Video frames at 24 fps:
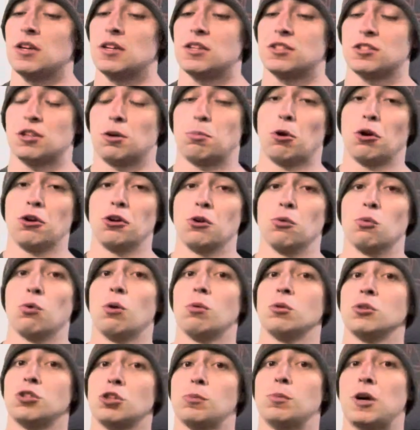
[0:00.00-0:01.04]
So partner
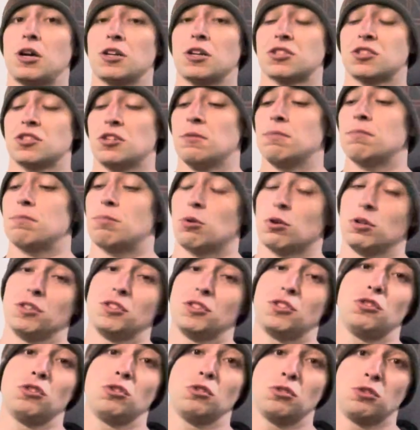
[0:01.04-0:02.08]
one will do a box jump,
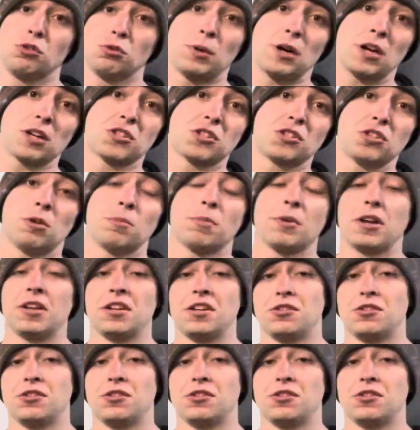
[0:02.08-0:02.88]
partner two will do a box jump,